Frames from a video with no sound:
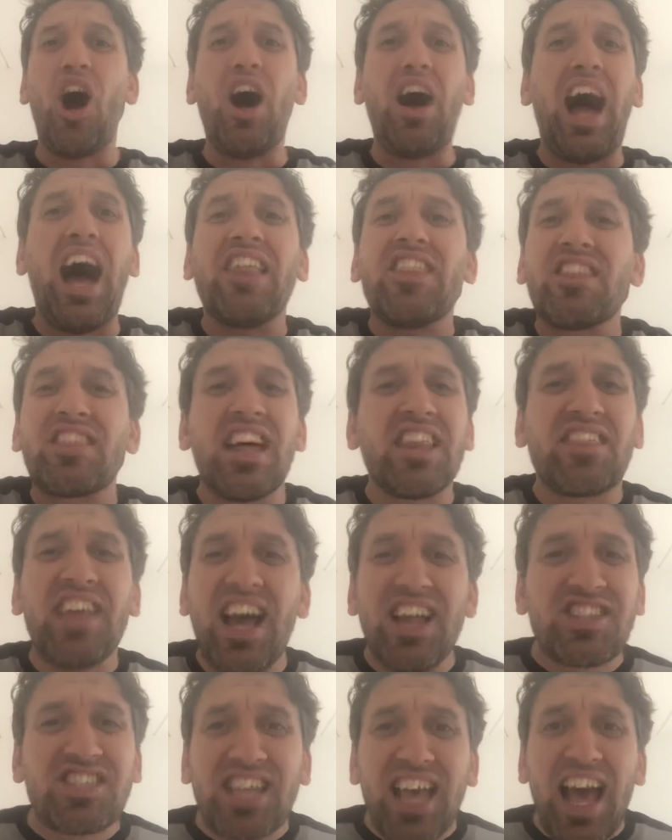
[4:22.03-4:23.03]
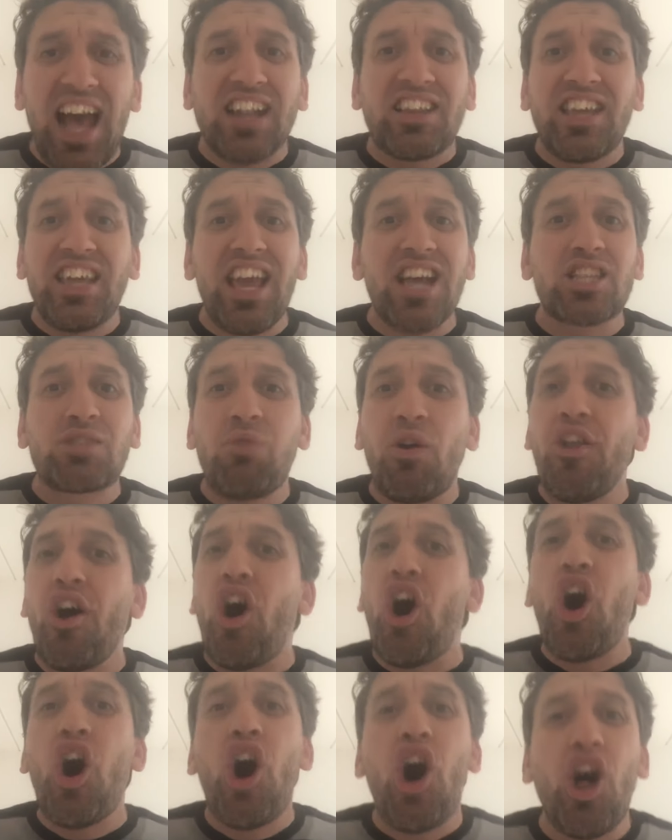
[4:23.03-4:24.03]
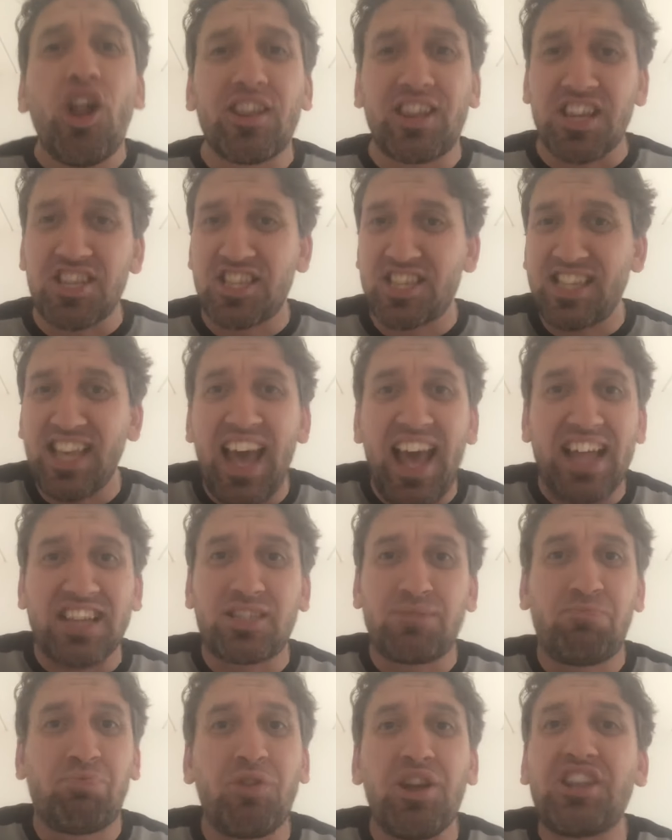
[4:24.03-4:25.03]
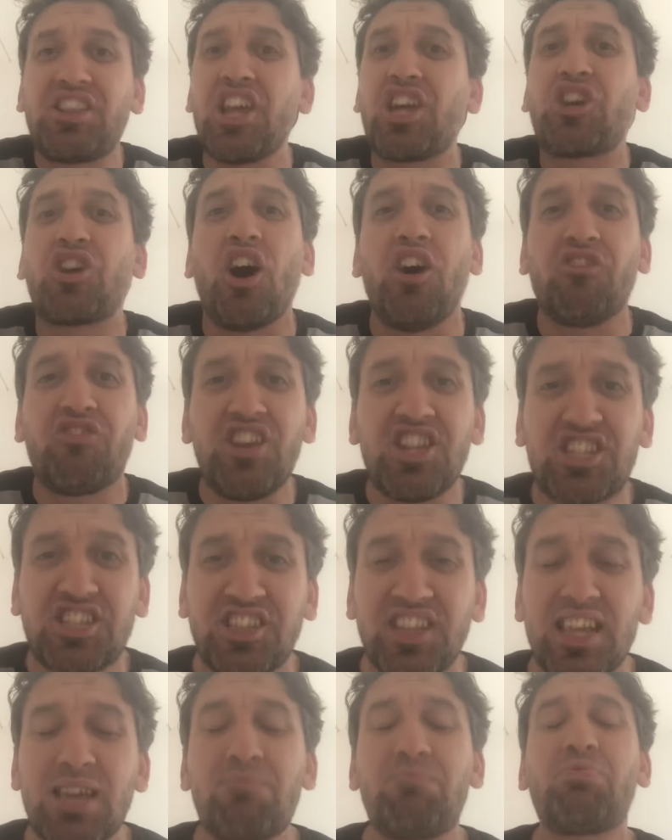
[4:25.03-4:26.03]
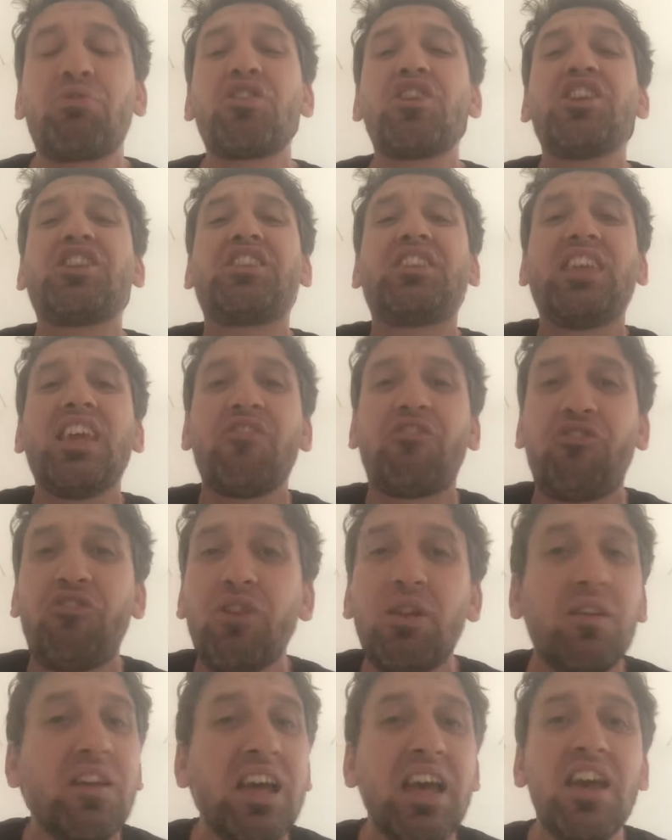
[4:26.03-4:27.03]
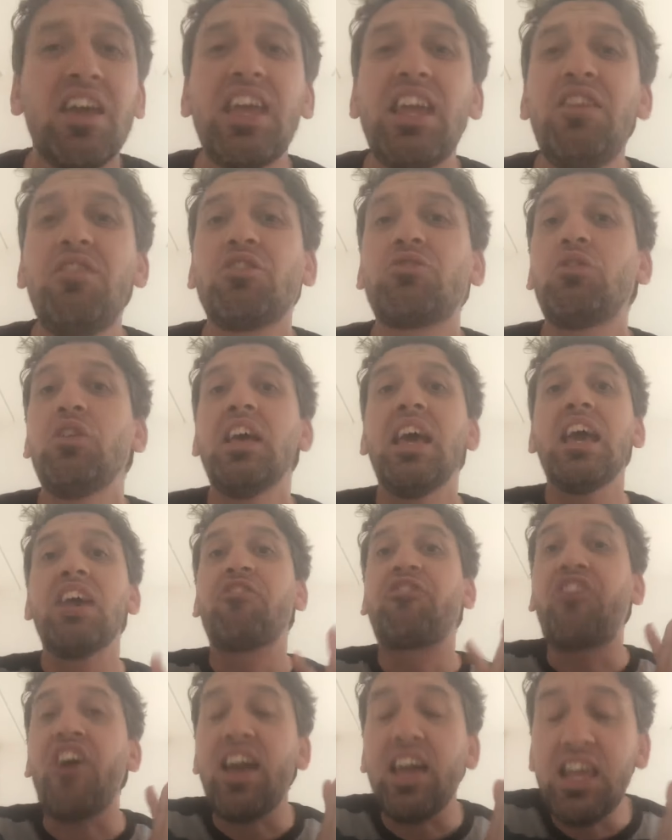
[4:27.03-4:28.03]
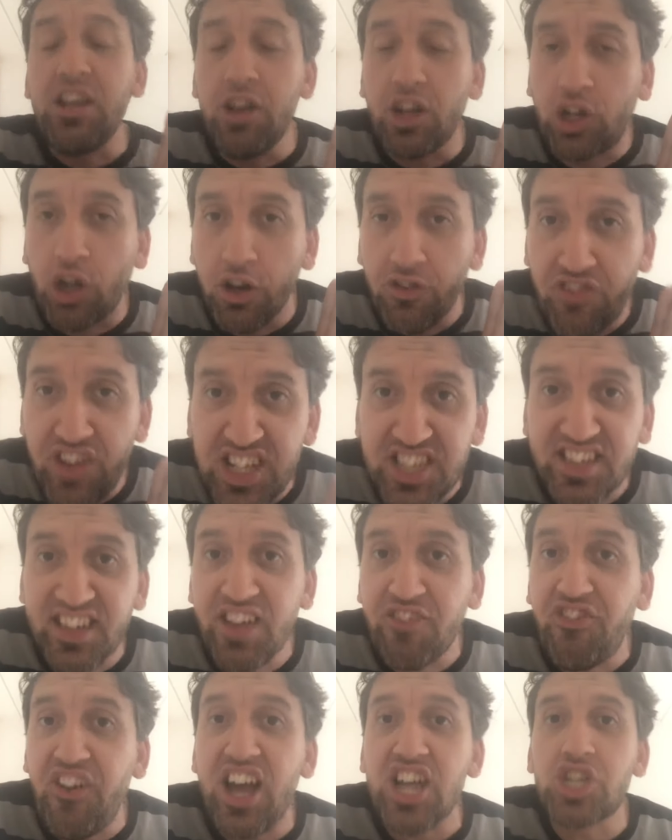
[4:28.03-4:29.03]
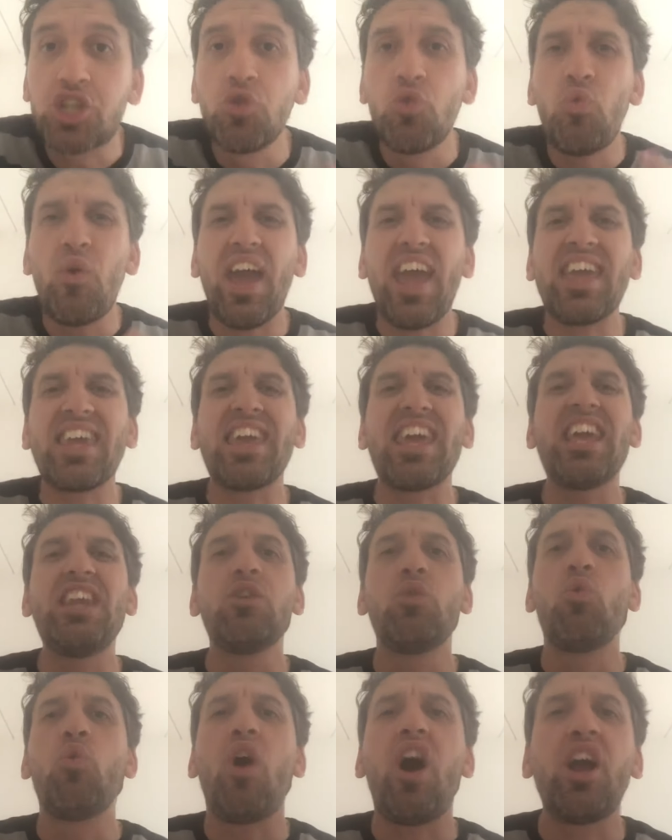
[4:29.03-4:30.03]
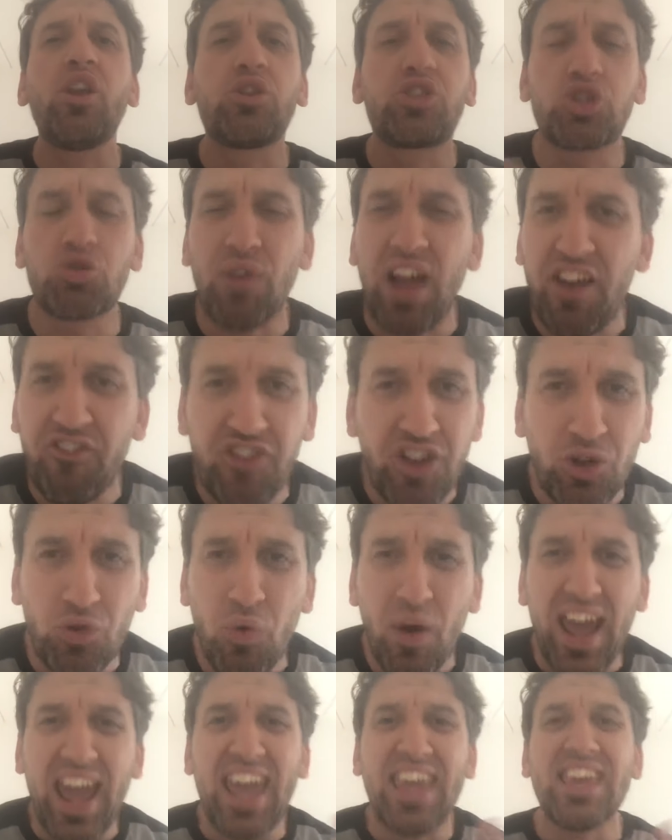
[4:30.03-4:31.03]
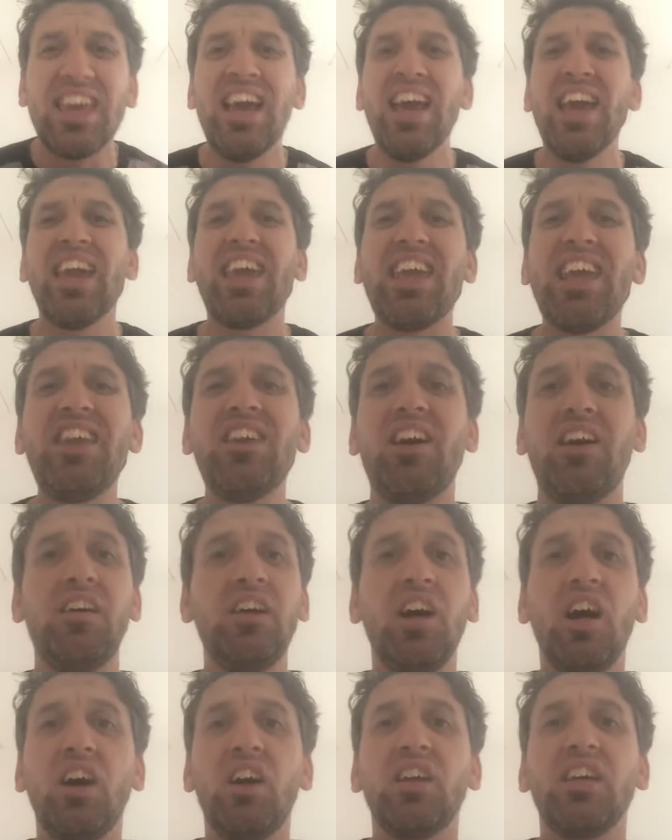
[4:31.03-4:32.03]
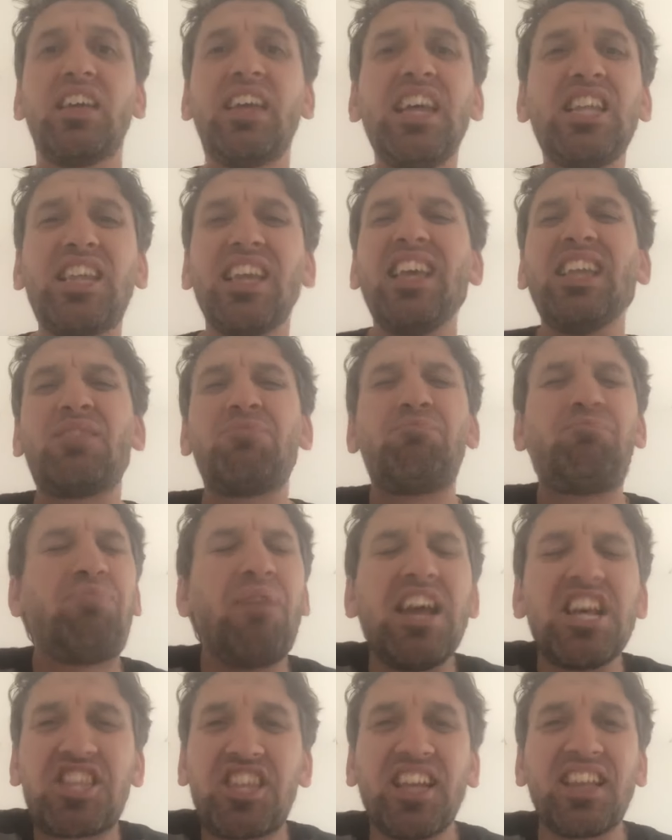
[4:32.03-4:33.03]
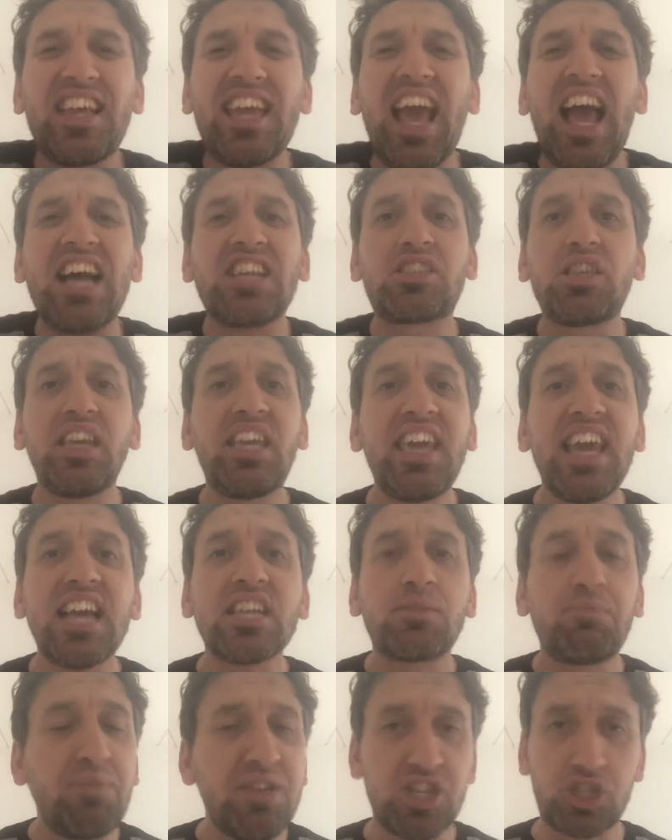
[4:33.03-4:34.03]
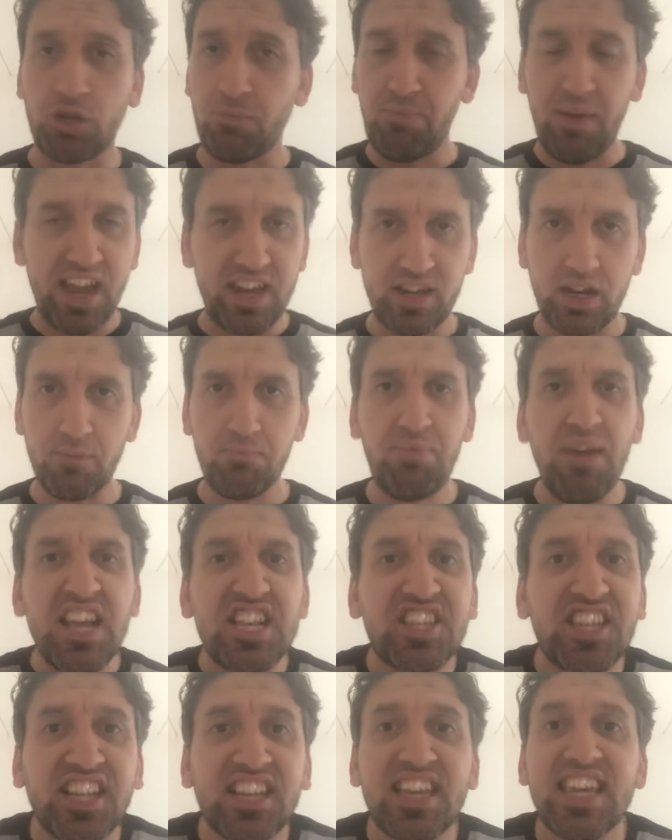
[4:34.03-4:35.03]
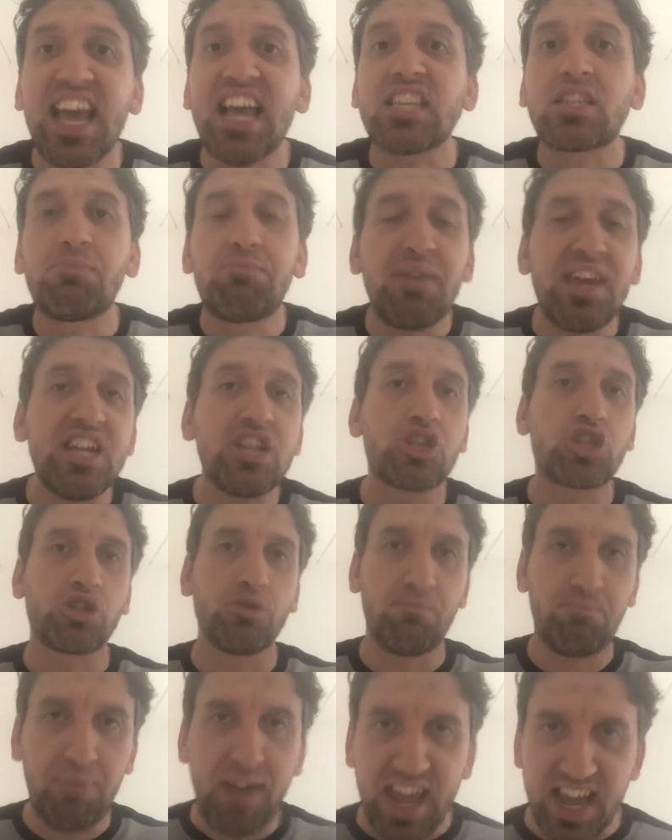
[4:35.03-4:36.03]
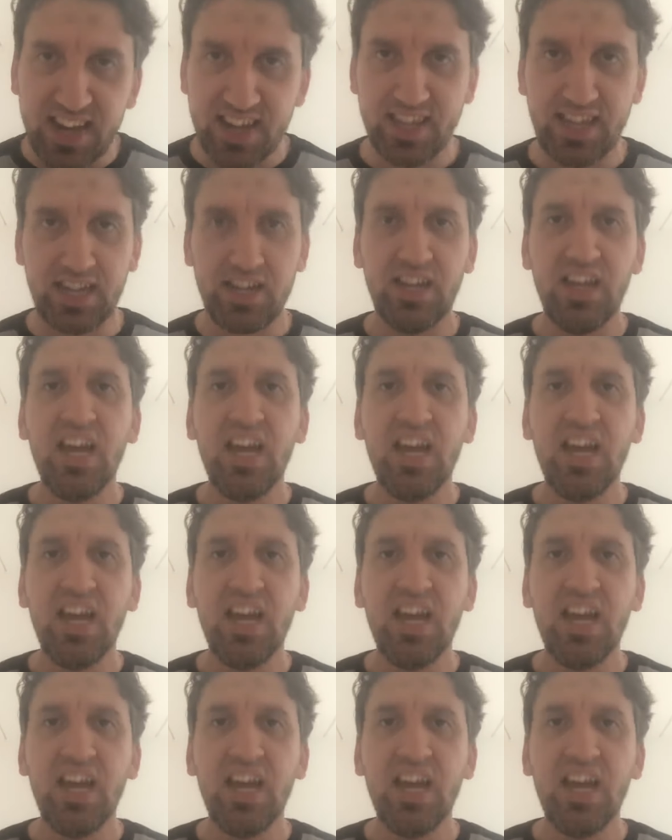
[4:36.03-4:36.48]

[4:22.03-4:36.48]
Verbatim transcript: Other than that set, he has won all the sets pretty convincingly, pretty in in a convincingly fashion way, in a one traffic way, in a it, it basically has he has been superior. Basically has been superior.